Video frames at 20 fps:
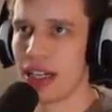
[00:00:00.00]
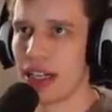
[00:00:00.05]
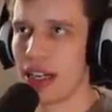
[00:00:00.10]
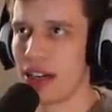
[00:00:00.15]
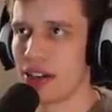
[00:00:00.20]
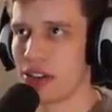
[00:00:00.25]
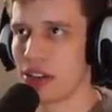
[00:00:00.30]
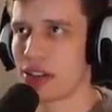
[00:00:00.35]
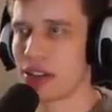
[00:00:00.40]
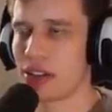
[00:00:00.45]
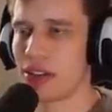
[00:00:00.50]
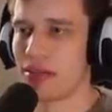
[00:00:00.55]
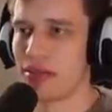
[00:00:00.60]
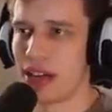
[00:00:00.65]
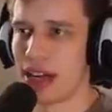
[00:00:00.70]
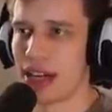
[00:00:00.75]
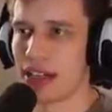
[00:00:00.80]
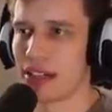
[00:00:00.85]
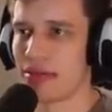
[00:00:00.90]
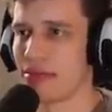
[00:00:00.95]
I'll just go,
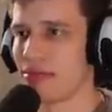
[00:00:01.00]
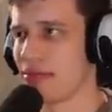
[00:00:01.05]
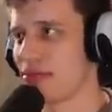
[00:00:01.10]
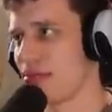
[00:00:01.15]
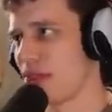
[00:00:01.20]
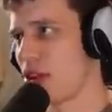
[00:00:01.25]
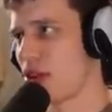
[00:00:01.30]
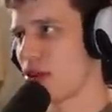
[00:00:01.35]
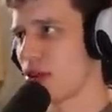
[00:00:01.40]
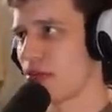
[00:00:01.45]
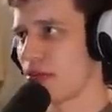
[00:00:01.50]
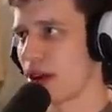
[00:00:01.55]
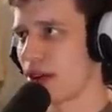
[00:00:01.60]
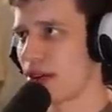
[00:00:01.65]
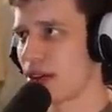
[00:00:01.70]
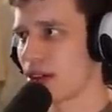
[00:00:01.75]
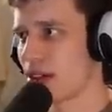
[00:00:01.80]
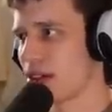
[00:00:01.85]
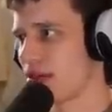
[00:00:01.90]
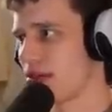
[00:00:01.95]
yeah, third
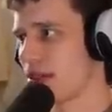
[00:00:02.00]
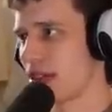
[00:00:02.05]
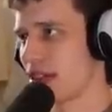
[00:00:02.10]
barracks.